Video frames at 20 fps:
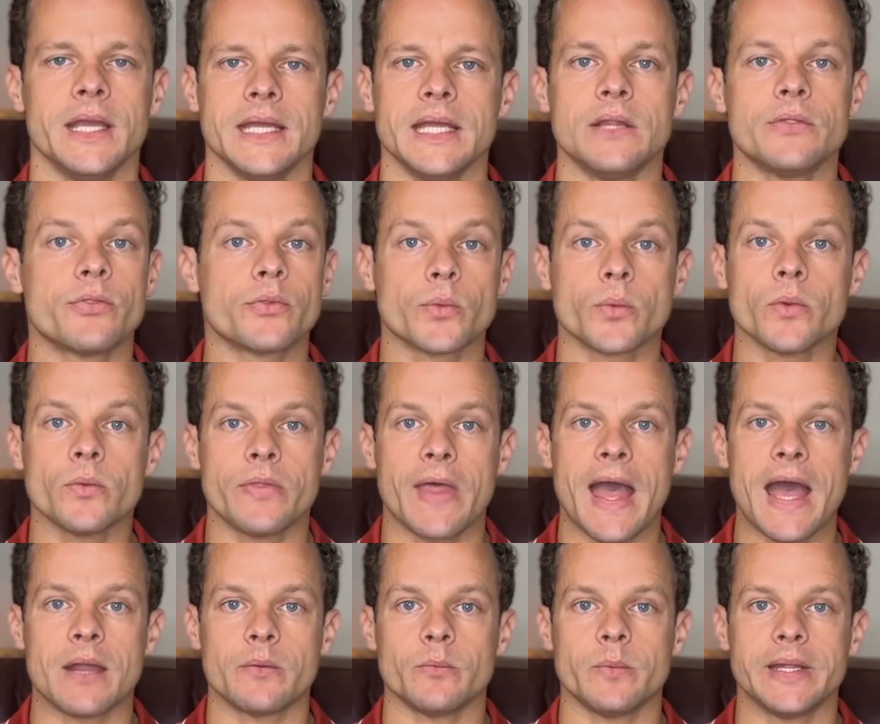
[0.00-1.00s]
And through
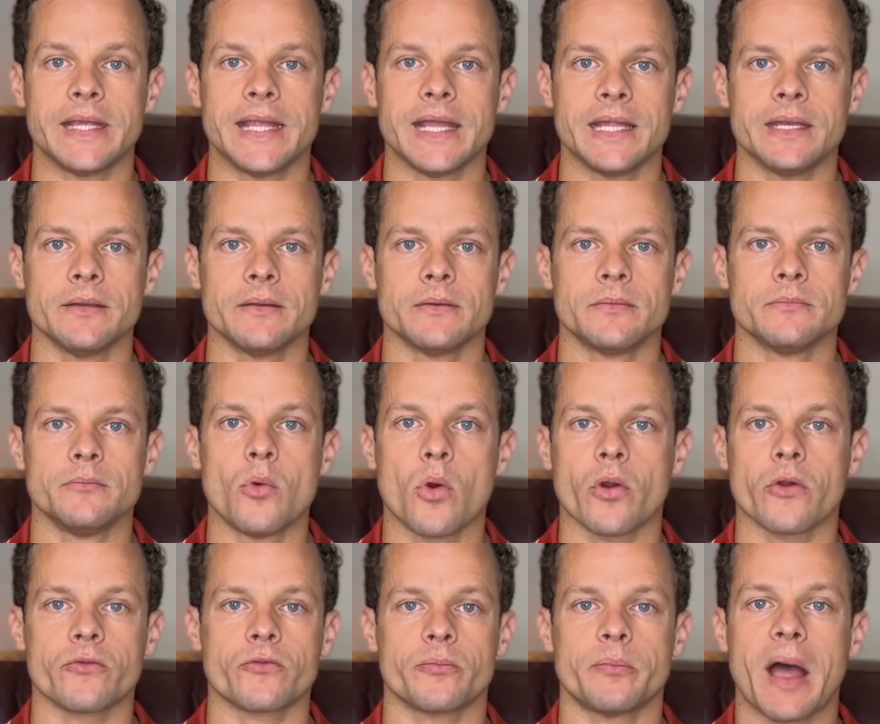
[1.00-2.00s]
that, we get
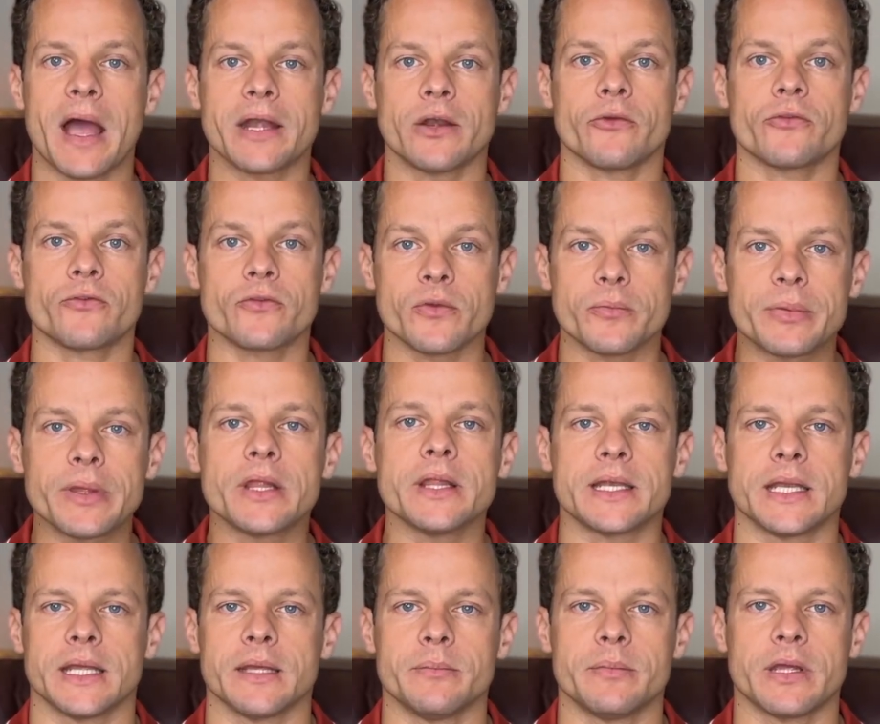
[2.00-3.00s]
more spinal
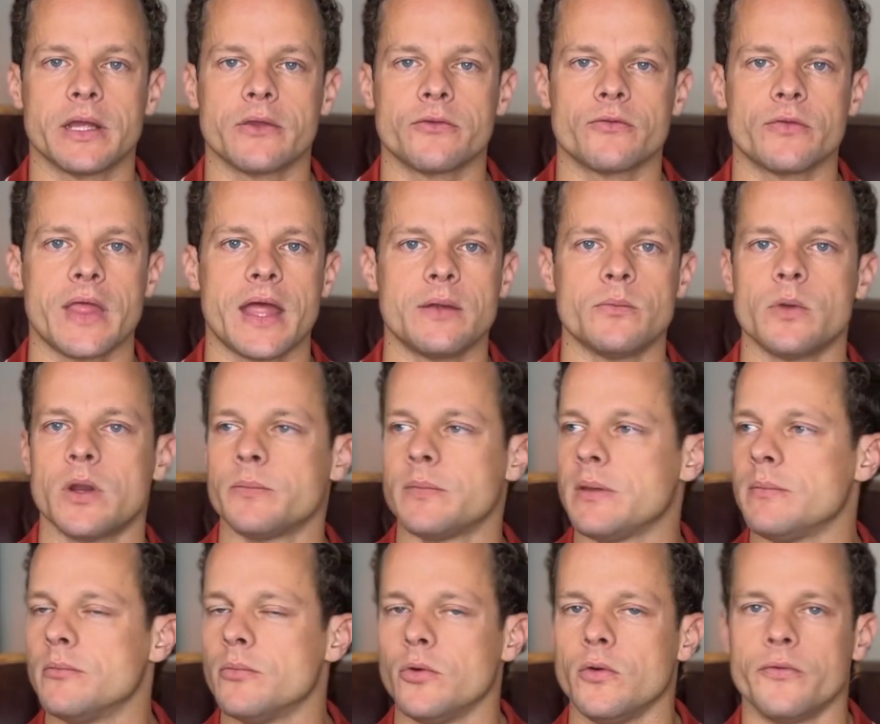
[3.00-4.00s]
stability because then when
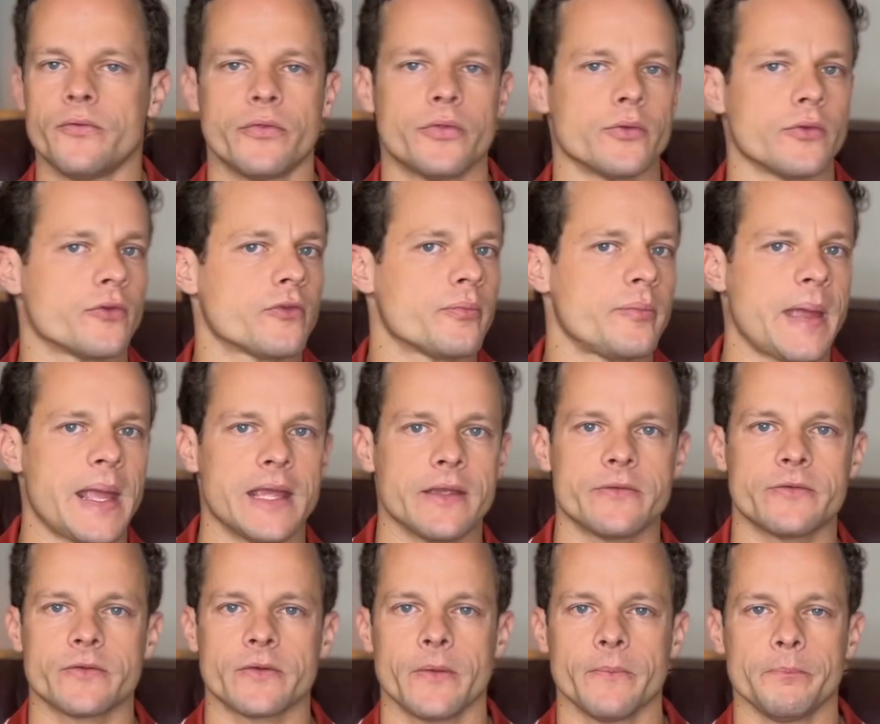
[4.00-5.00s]
we move through
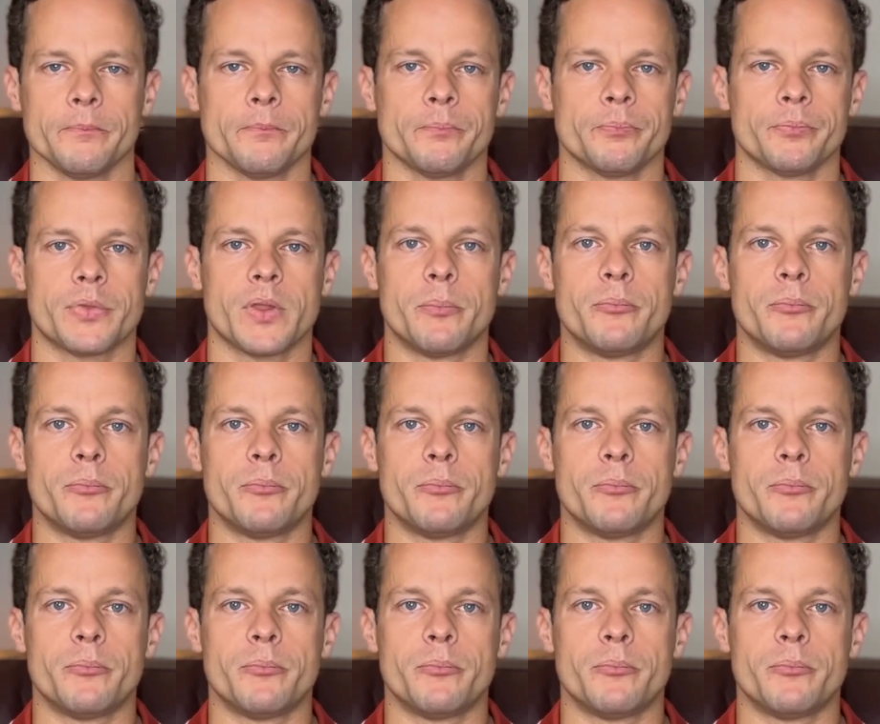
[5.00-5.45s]
space, the